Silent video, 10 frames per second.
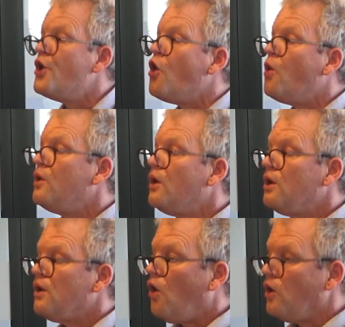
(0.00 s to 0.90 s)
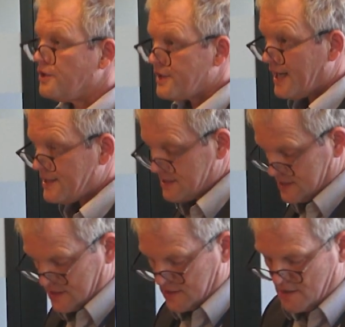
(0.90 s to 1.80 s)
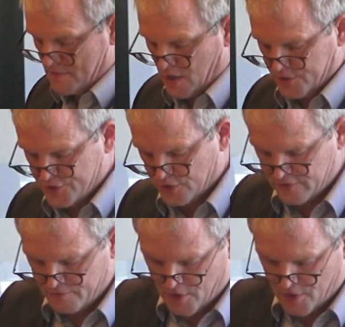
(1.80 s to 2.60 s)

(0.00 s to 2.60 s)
know all the texts about Joseph